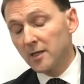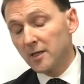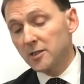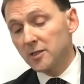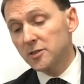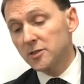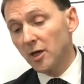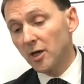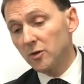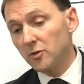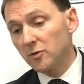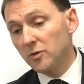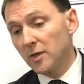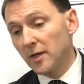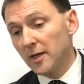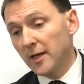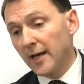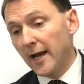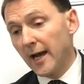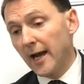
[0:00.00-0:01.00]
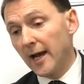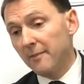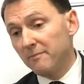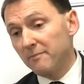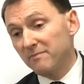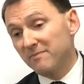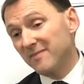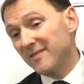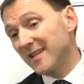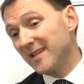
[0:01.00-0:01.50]
So,
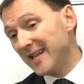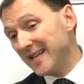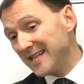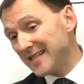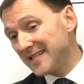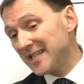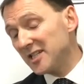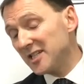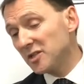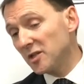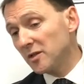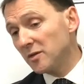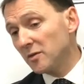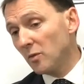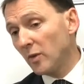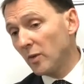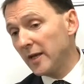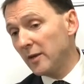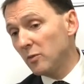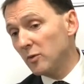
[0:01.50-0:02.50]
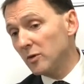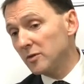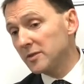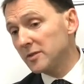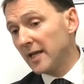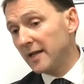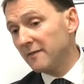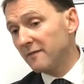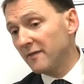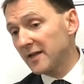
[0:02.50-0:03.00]
um, in addition, we would
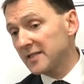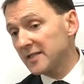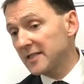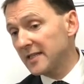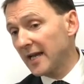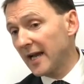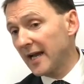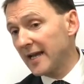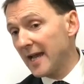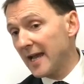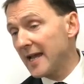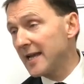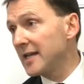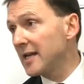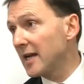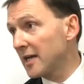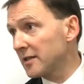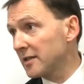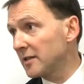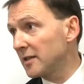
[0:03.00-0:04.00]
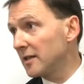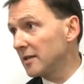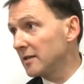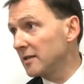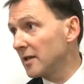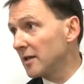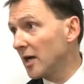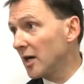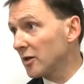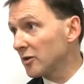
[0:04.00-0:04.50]
investigate any other
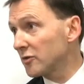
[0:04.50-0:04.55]
uh,